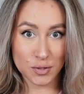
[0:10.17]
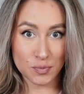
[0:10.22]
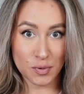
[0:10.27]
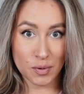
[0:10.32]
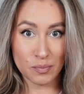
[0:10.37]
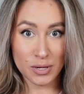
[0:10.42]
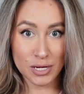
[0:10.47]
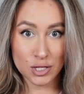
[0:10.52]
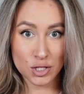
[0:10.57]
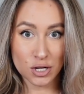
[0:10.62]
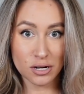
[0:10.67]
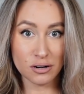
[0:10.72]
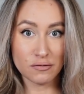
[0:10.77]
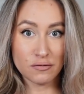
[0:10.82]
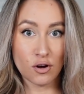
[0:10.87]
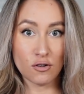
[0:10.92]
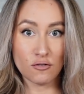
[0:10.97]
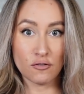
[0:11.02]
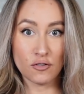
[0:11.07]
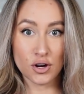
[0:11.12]
but be sure to
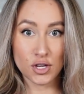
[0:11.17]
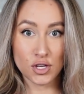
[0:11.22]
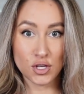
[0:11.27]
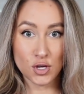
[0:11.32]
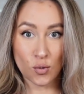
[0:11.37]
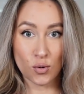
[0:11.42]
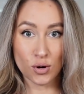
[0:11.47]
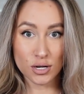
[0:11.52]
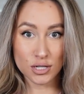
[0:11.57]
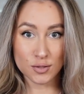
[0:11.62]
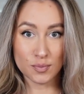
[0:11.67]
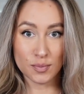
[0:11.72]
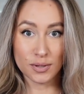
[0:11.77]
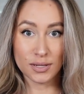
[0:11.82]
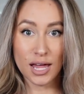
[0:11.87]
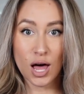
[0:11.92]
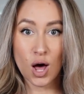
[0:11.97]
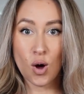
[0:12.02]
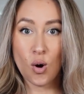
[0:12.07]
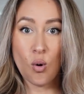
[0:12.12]
vote for yours
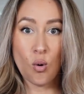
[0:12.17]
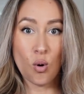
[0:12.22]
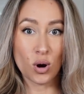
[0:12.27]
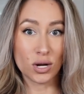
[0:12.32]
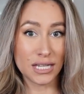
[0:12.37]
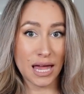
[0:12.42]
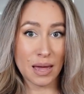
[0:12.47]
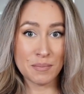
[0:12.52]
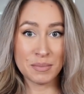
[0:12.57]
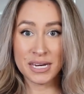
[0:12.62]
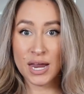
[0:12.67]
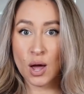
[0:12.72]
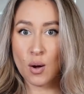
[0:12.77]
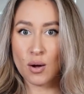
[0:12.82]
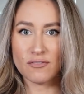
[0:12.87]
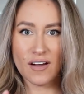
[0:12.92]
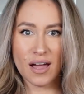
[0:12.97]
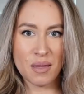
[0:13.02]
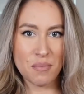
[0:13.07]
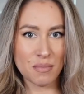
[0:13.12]
below or let me know
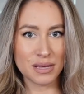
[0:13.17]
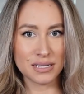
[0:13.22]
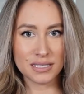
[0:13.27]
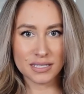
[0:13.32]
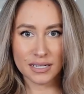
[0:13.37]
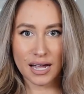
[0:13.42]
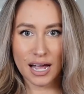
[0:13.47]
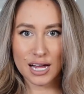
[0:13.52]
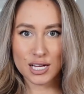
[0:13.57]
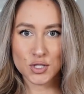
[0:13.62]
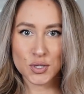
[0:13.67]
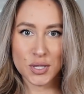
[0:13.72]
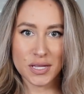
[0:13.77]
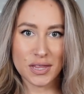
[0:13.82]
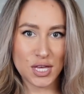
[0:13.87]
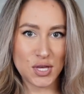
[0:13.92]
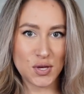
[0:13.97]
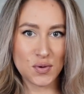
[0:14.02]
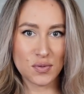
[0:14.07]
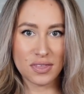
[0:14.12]
if I missed a country
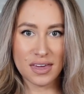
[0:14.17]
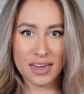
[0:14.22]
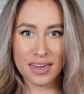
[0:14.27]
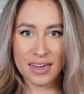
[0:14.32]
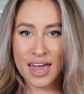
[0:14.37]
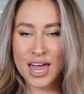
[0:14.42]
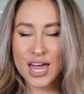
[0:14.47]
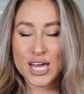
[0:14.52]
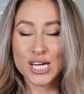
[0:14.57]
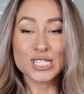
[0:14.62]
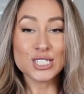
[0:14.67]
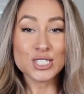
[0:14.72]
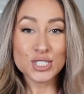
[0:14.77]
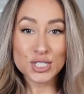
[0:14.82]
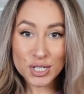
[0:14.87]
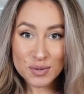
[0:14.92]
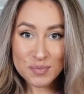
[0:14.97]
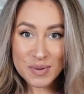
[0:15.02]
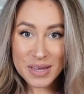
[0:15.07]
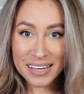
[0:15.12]
that you think
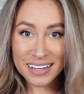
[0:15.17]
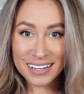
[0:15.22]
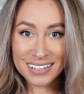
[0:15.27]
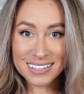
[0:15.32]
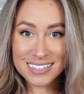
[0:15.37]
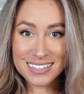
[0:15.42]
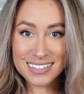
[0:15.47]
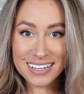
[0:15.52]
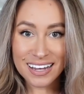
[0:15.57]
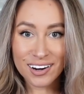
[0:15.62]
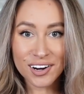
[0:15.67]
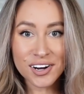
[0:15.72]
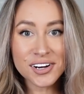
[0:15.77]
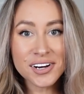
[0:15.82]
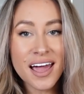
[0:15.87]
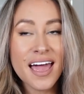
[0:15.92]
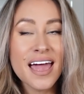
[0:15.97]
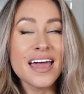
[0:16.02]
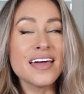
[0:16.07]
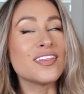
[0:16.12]
should be considered.